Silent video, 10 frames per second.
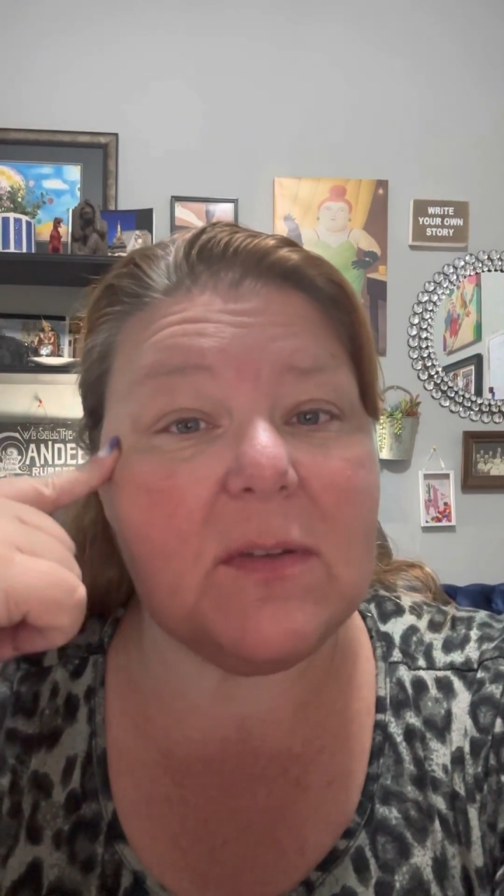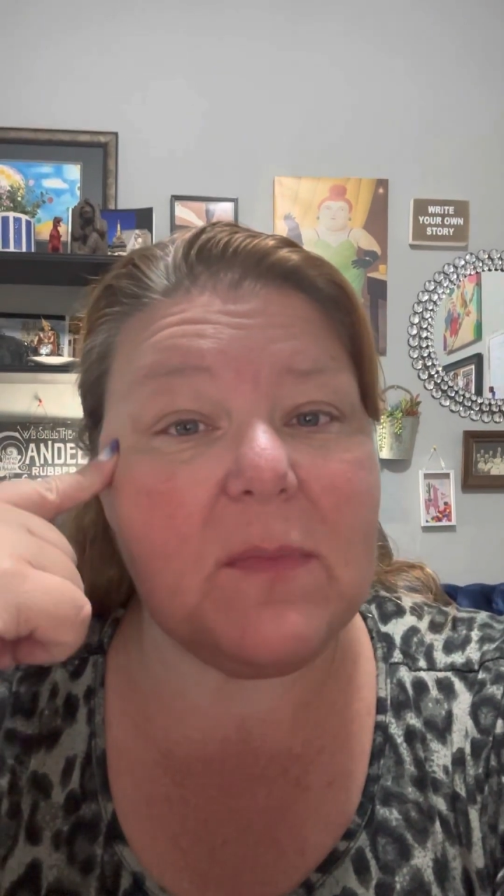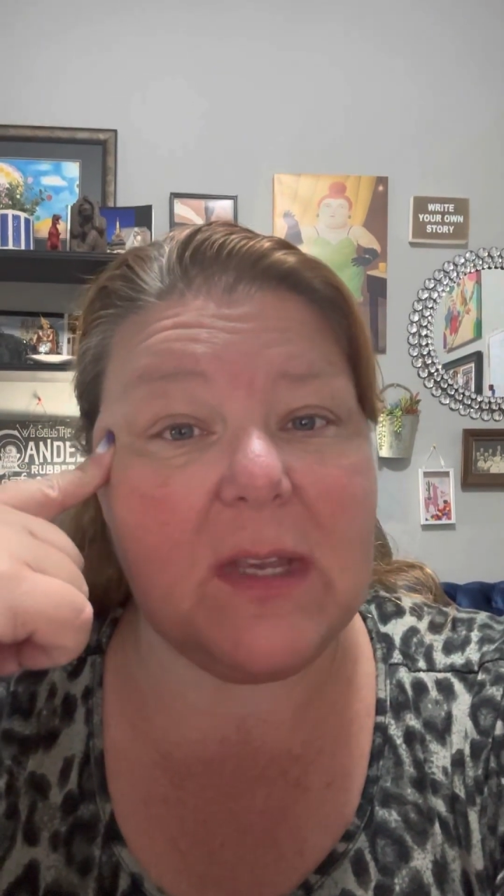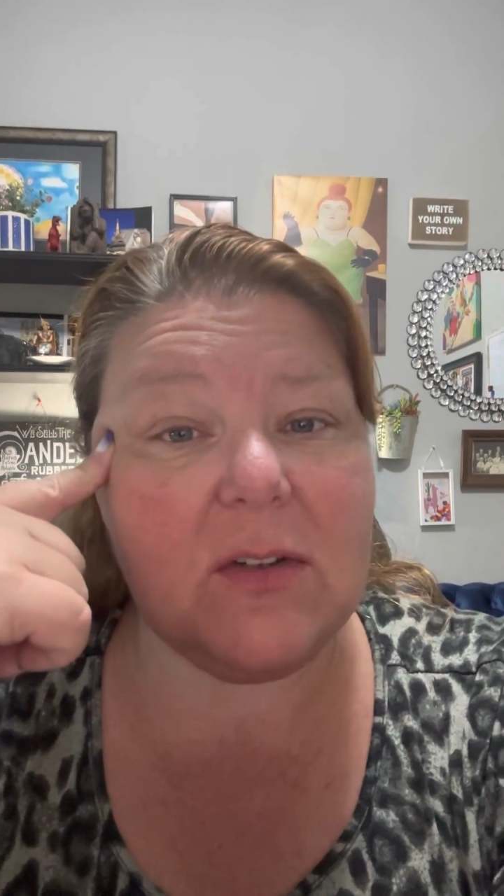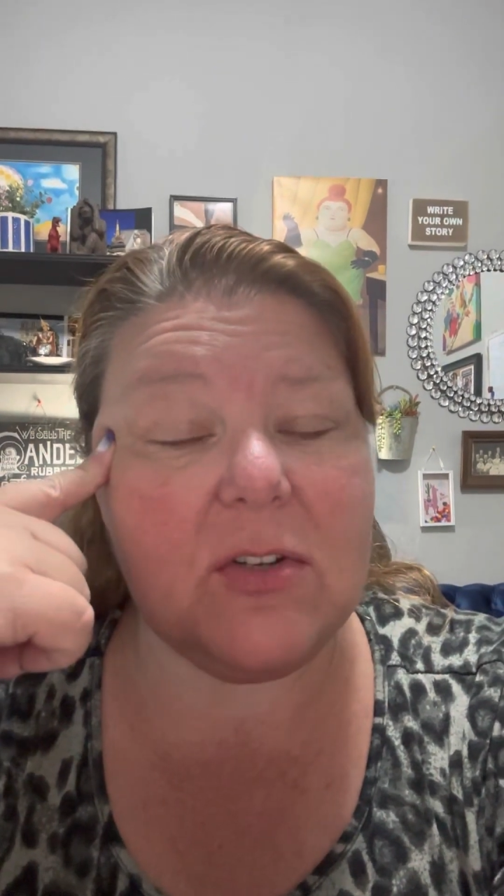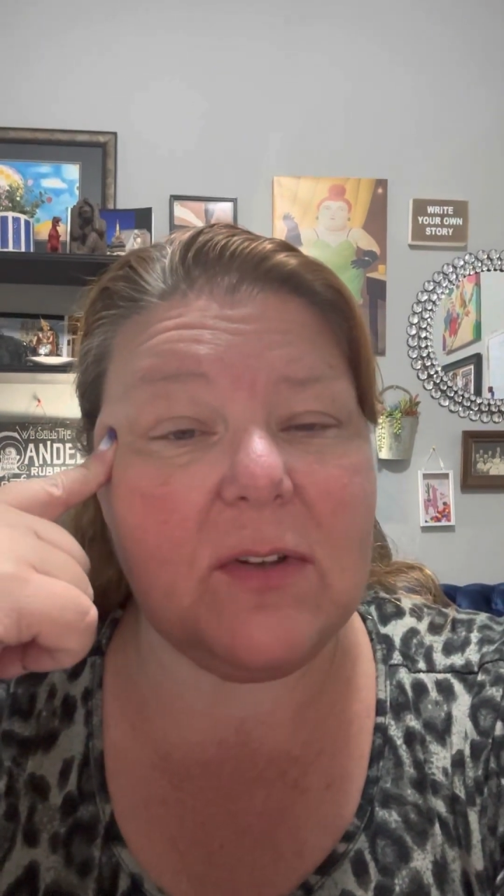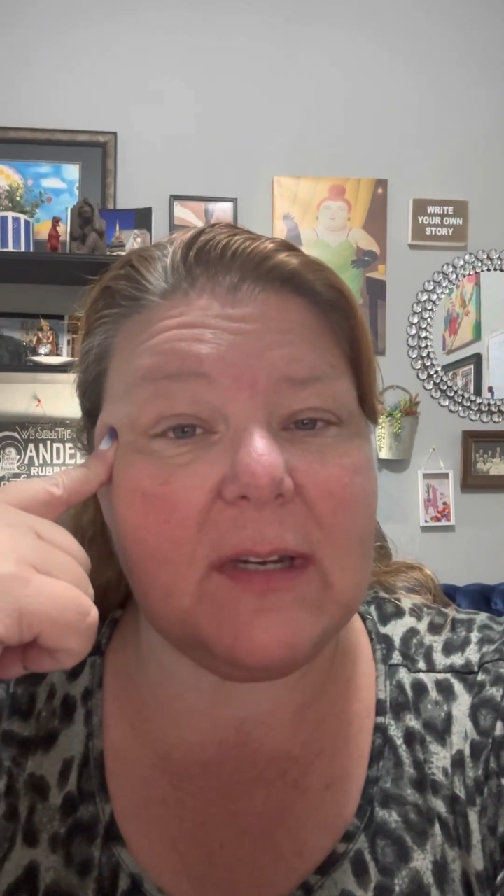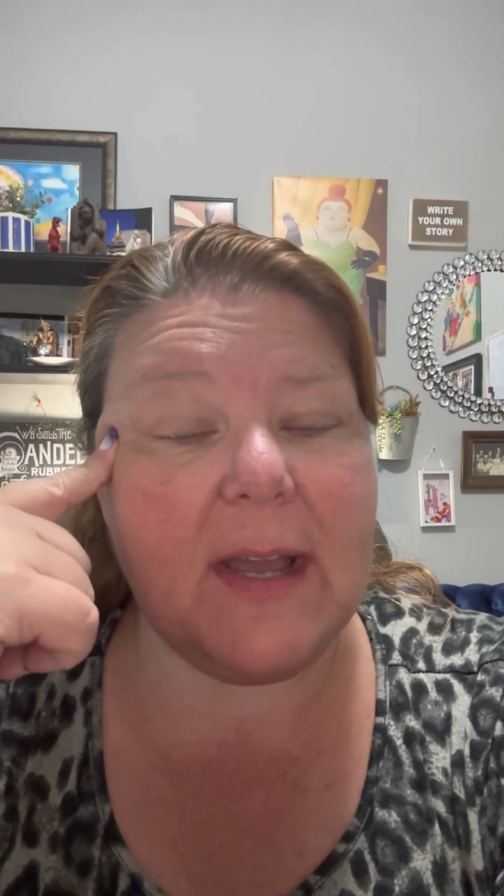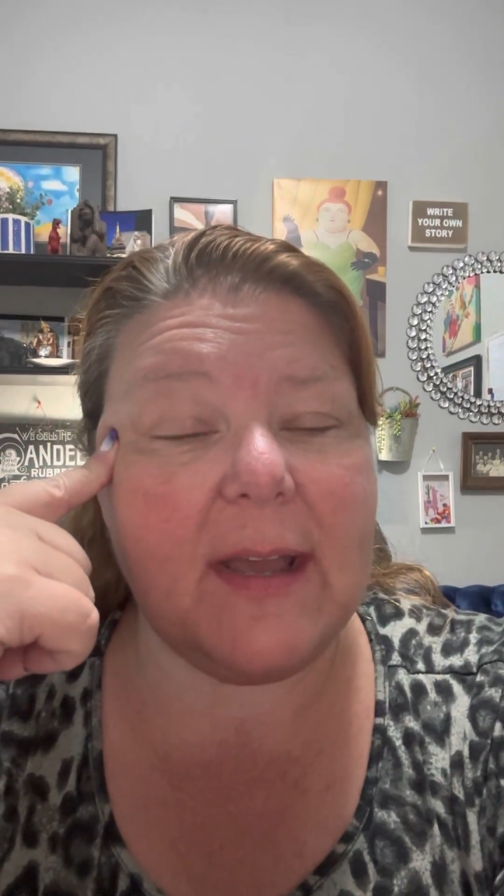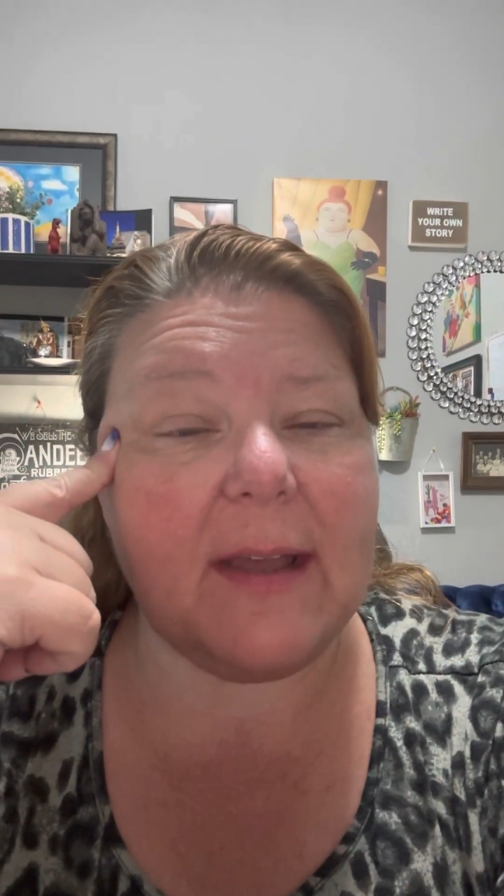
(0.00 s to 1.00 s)
some things you
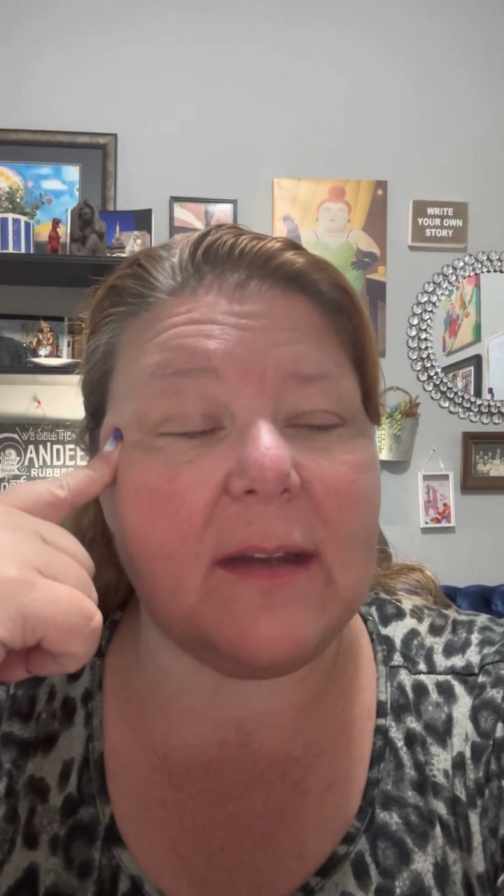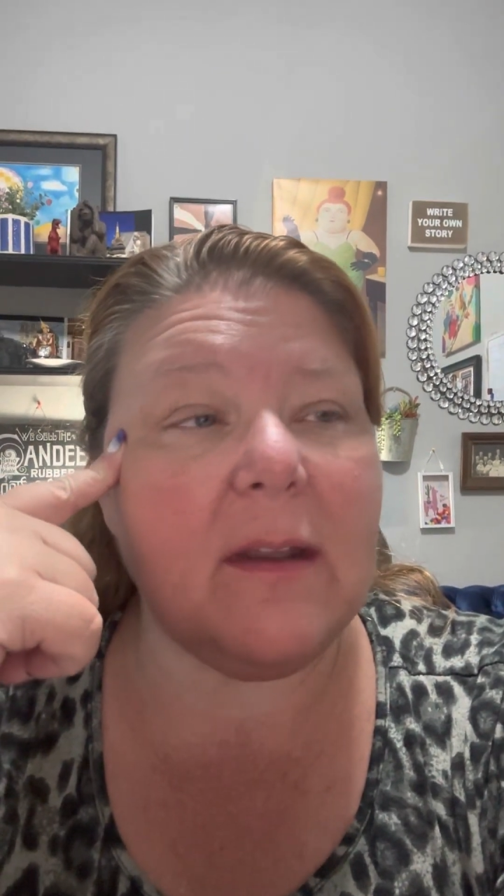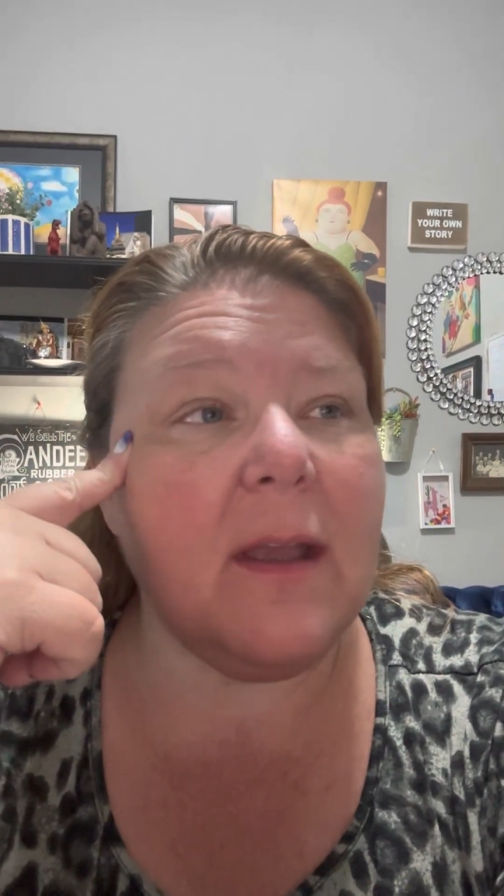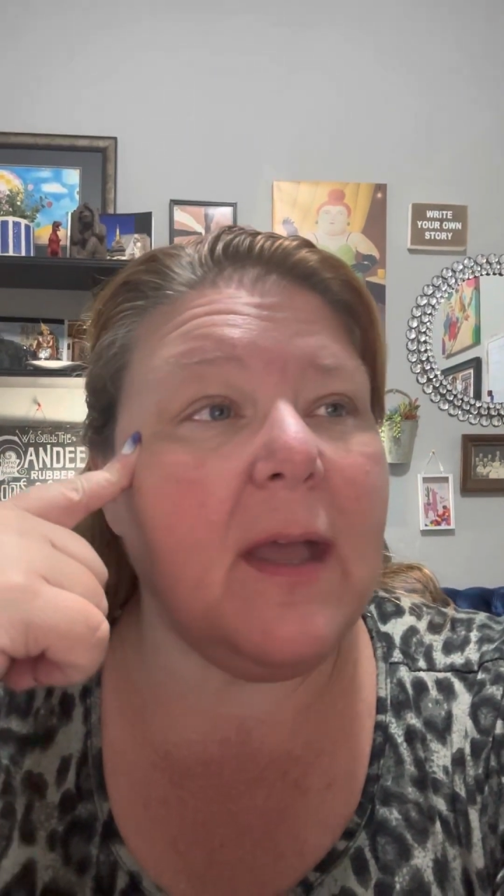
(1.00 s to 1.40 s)
can add.